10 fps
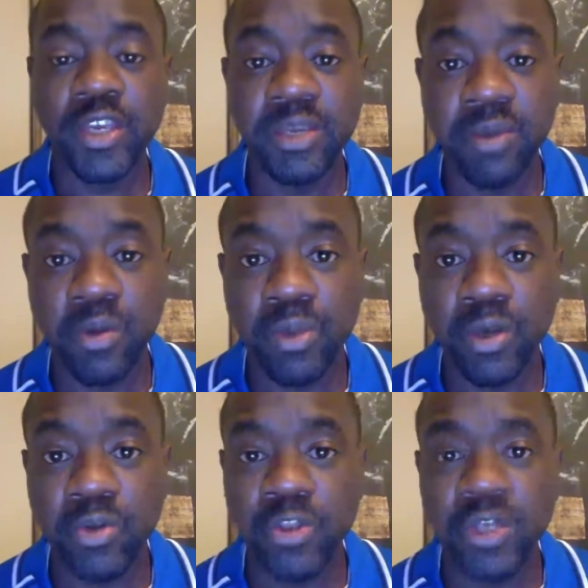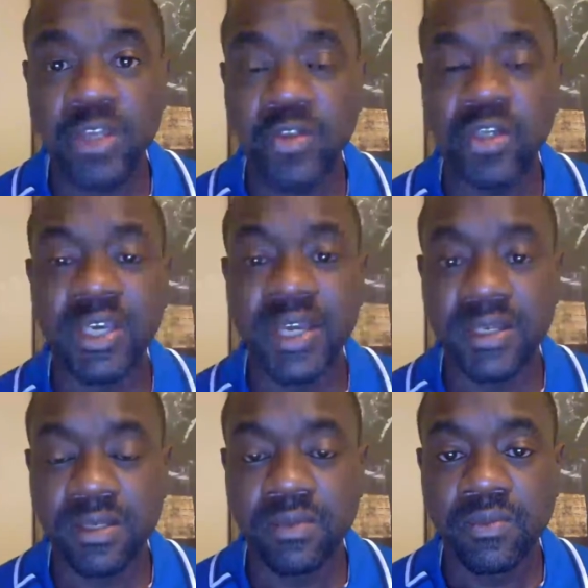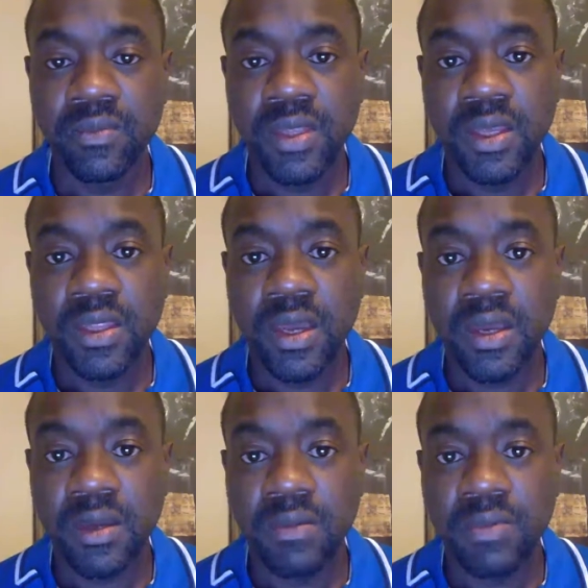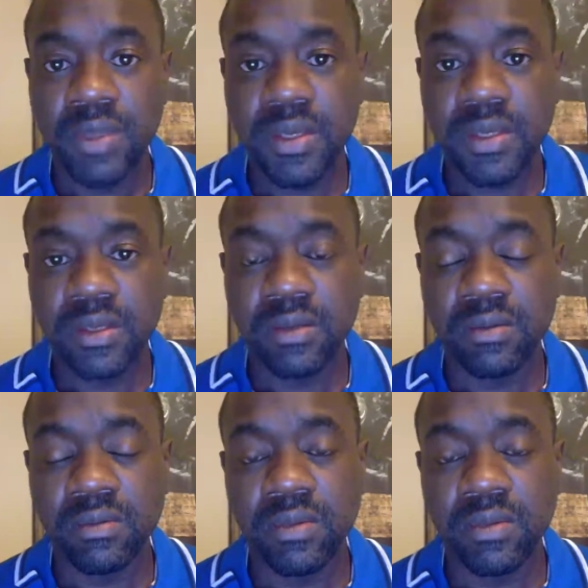email below so that you can get the